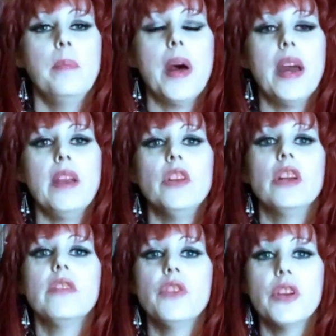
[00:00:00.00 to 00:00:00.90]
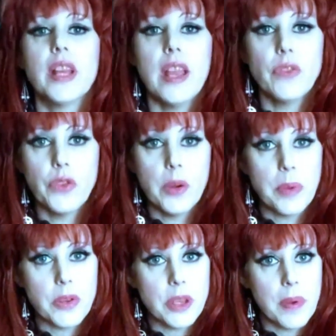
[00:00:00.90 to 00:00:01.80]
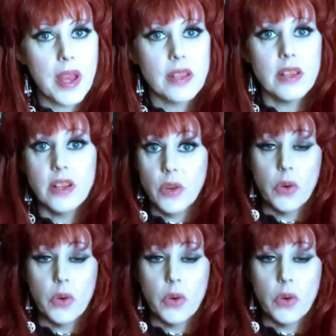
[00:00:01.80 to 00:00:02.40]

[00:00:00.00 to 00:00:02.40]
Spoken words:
But if you're looking for a gift for a beauty person,